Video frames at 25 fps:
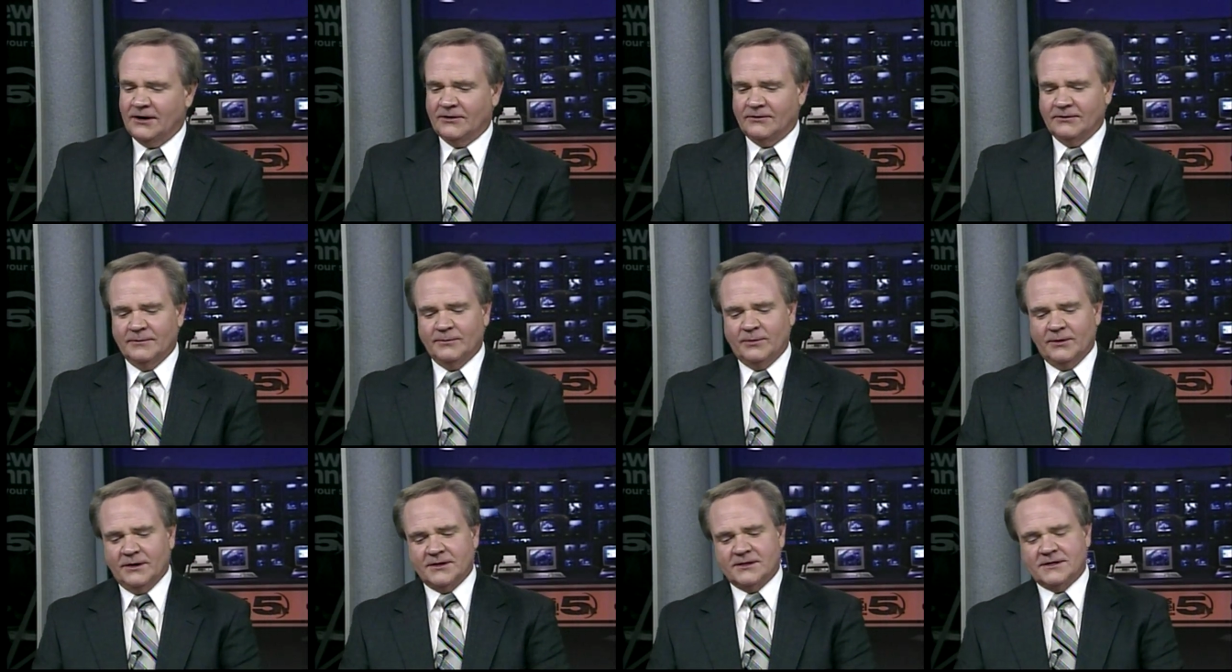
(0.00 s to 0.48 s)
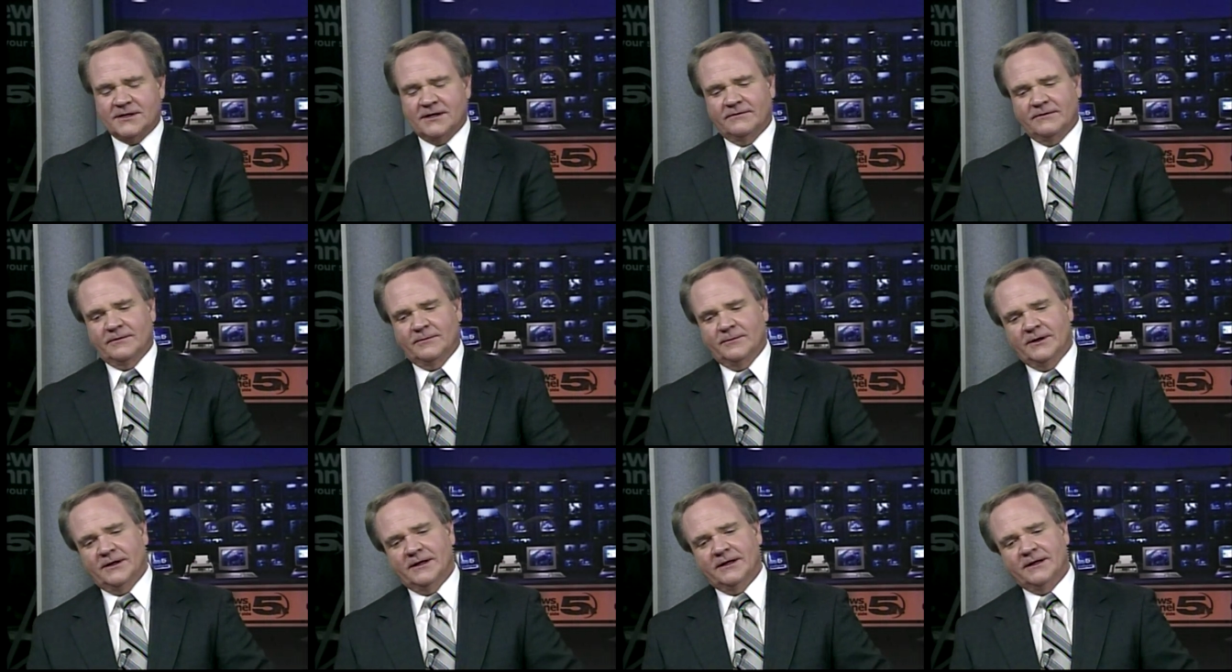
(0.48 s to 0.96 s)
one point
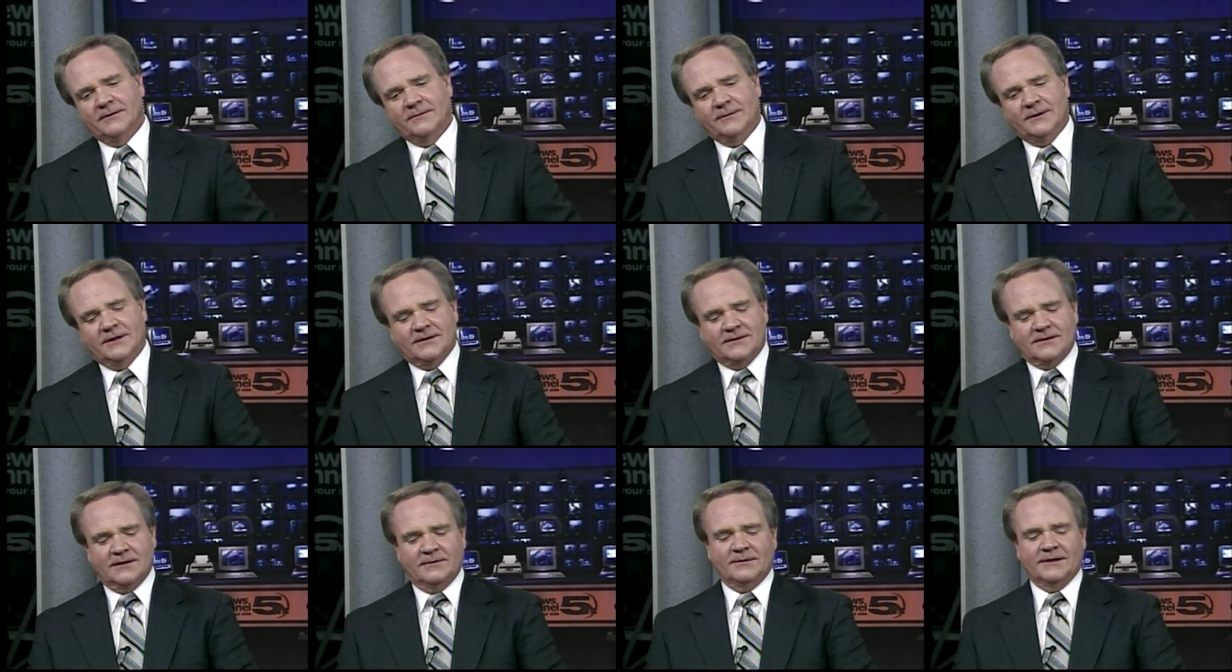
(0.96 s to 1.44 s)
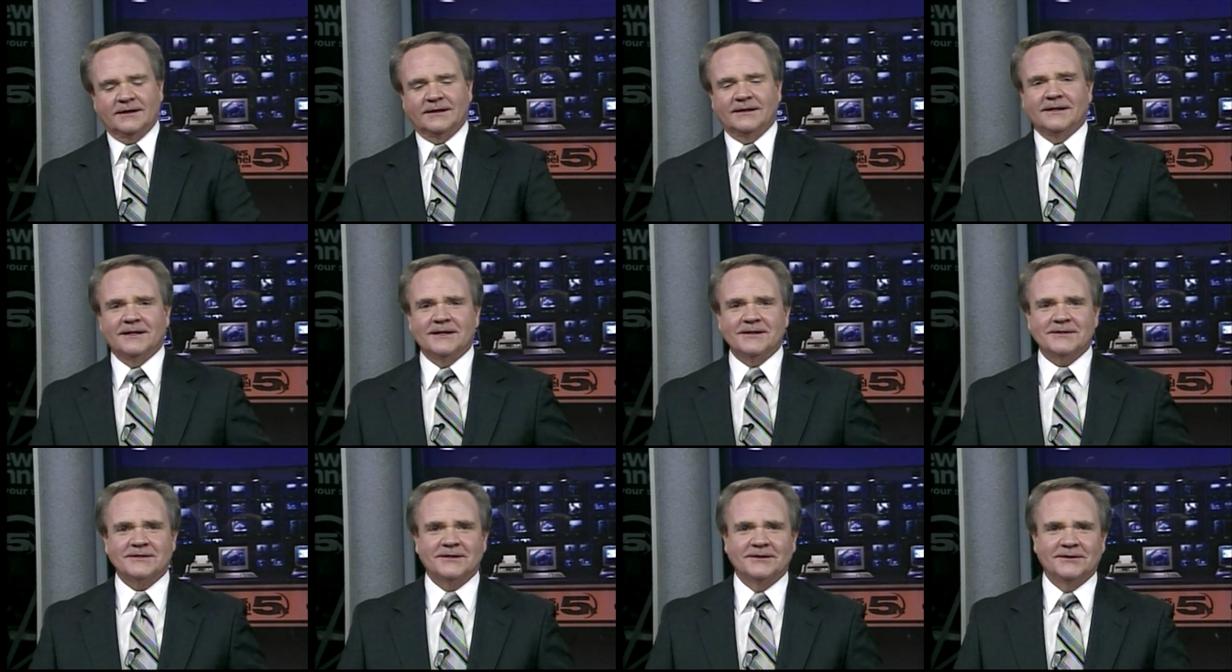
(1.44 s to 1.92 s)
seven million dollars be something
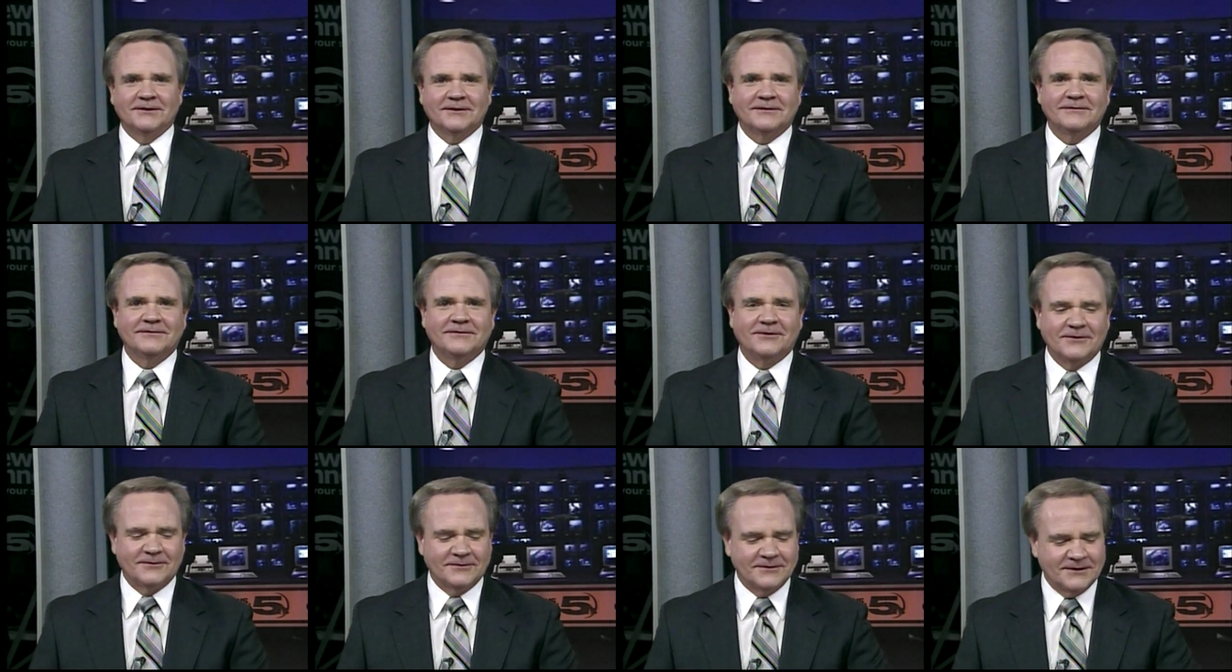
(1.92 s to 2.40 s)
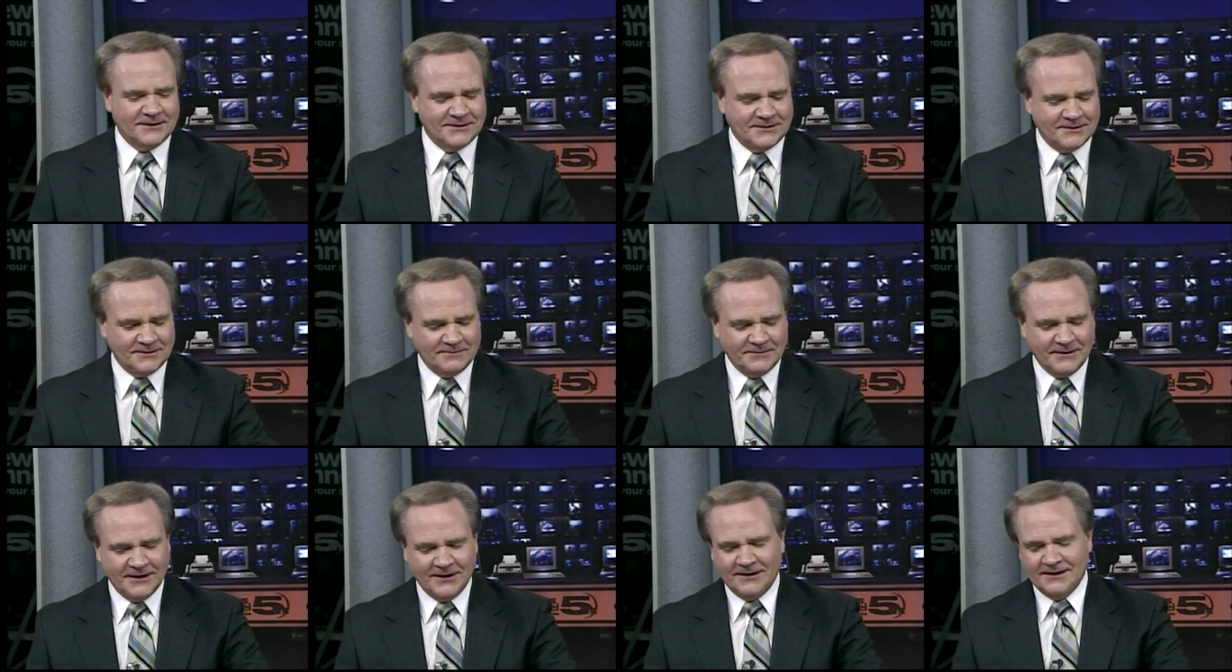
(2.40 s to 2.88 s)
nice to look forward to.
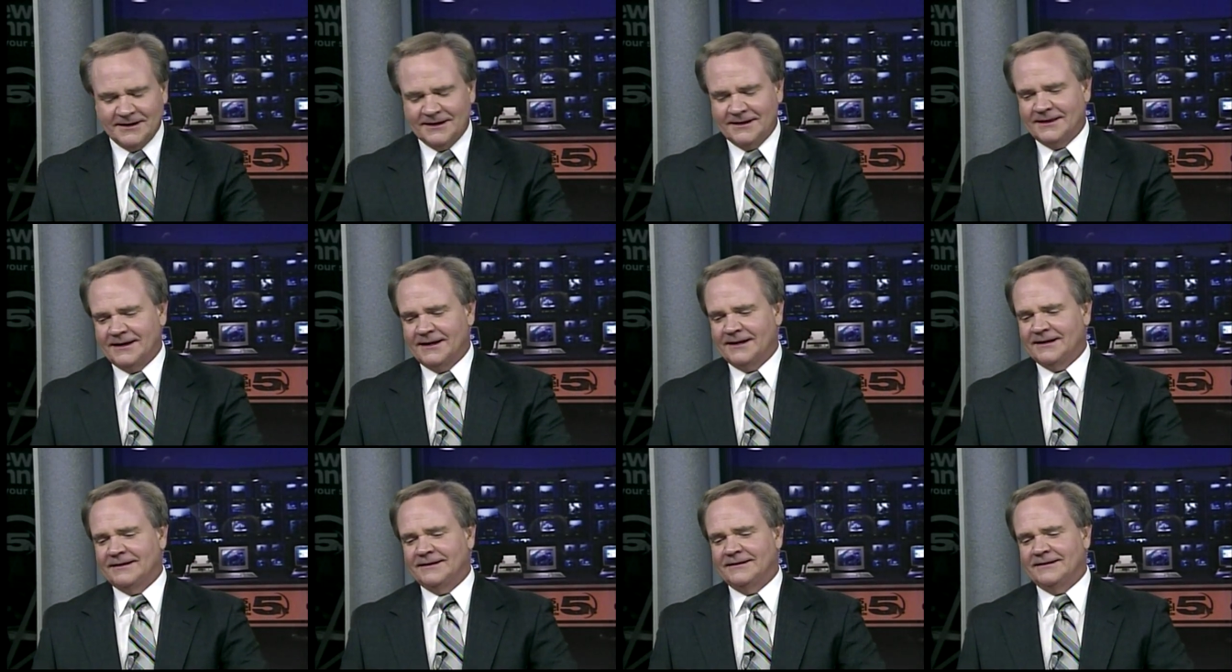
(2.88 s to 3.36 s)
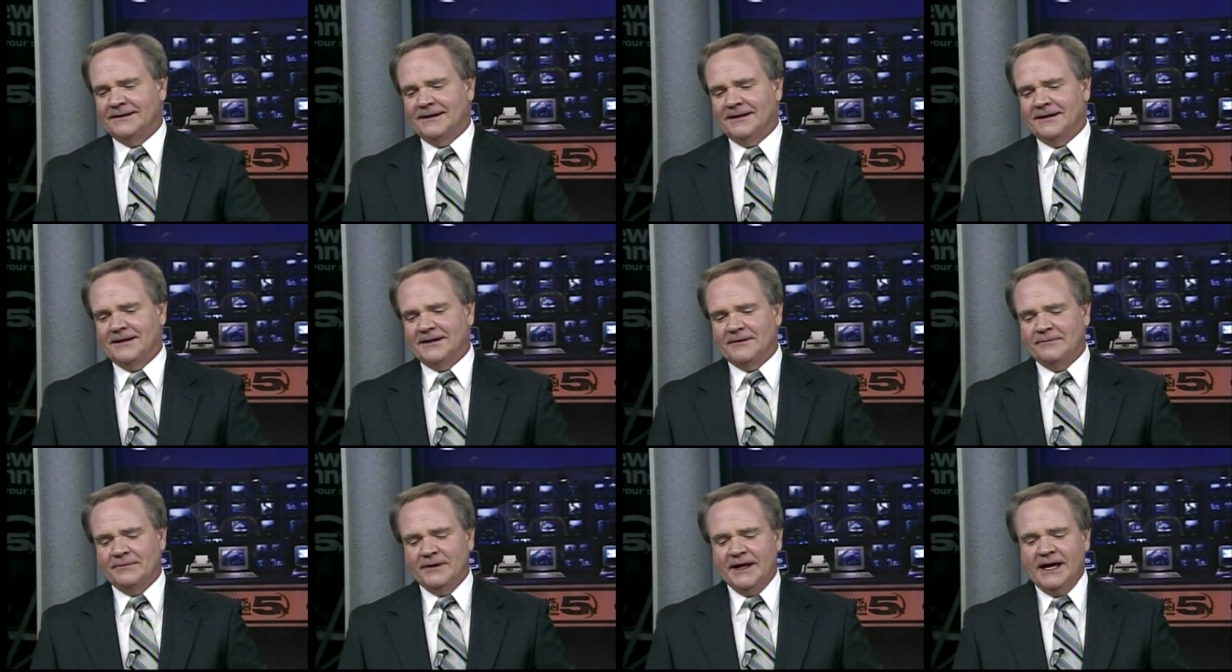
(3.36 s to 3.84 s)
All righty. Thank you, Diana.